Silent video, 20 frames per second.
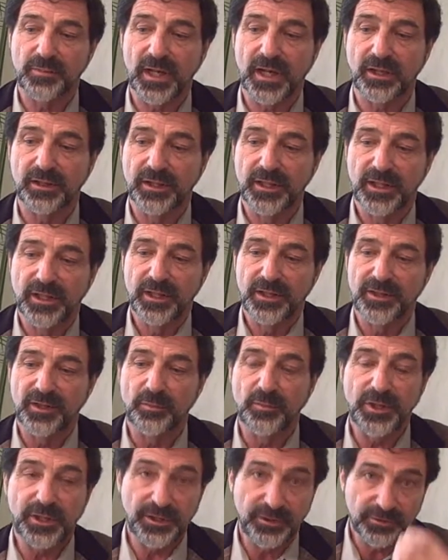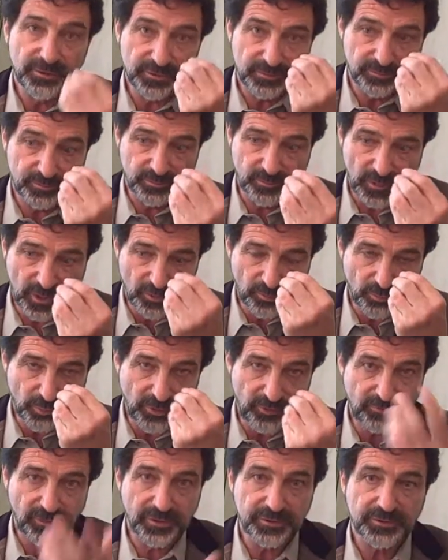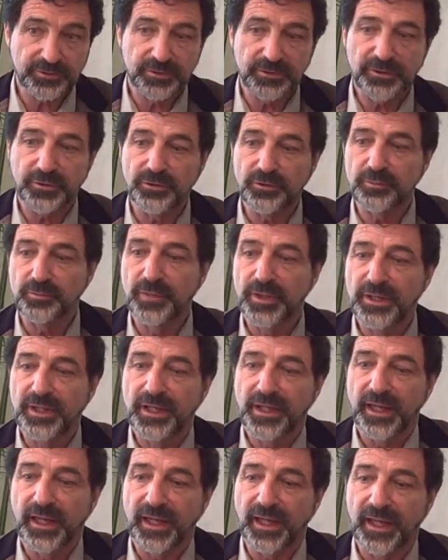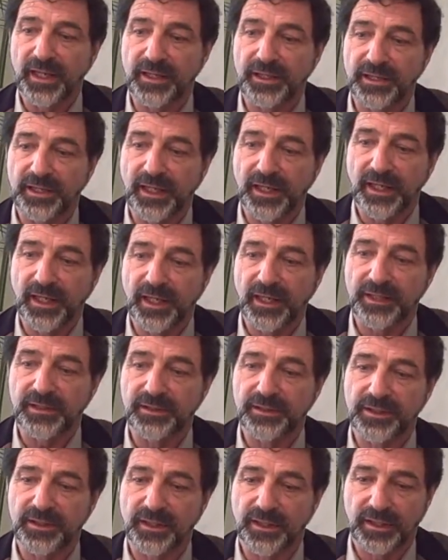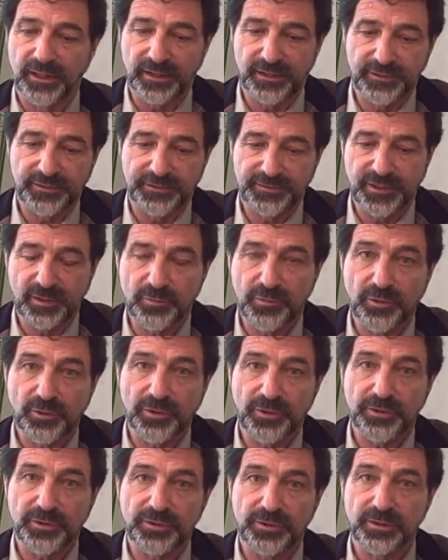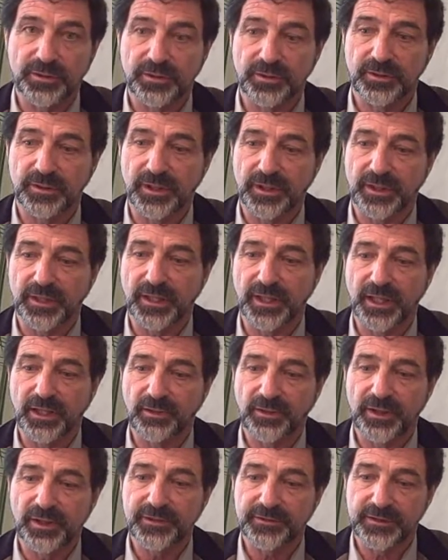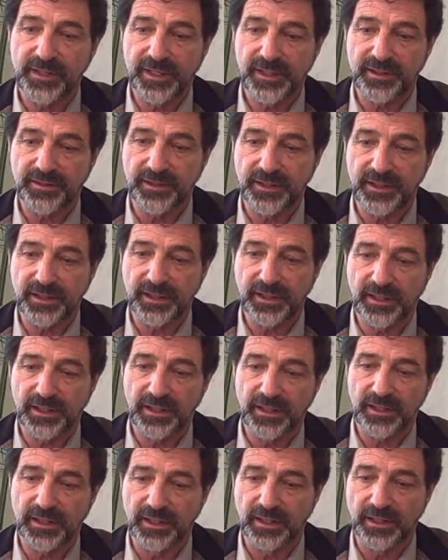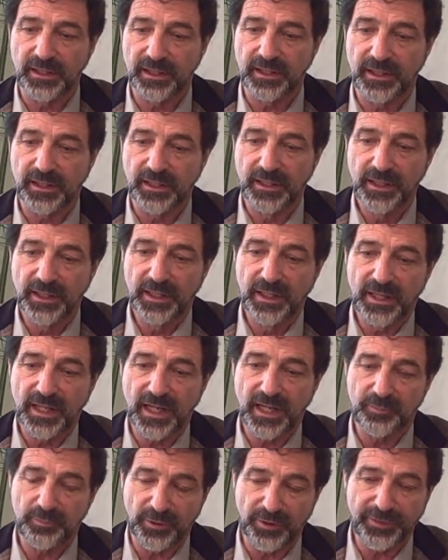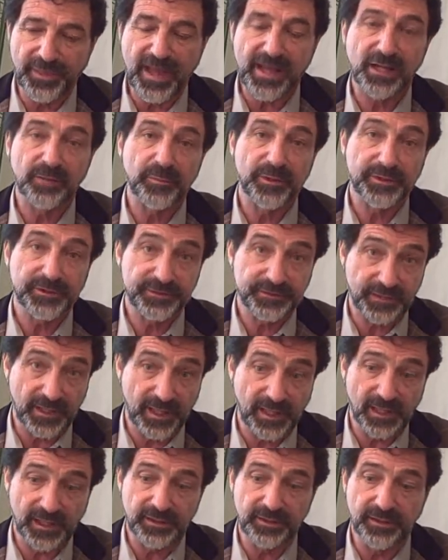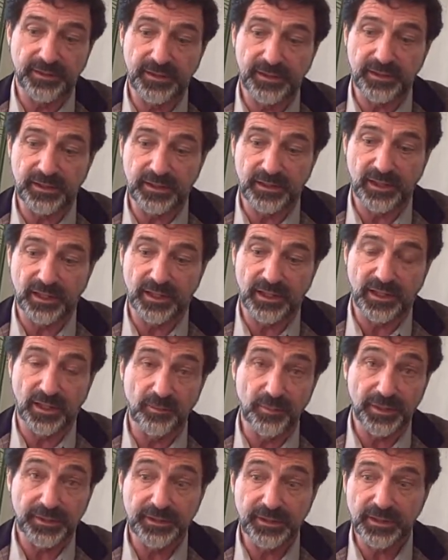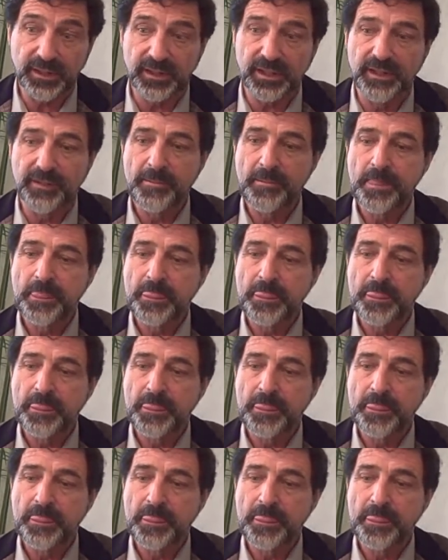about the medial prefrontal lobe and subcortical areas like the hypothalamus and the amygdala.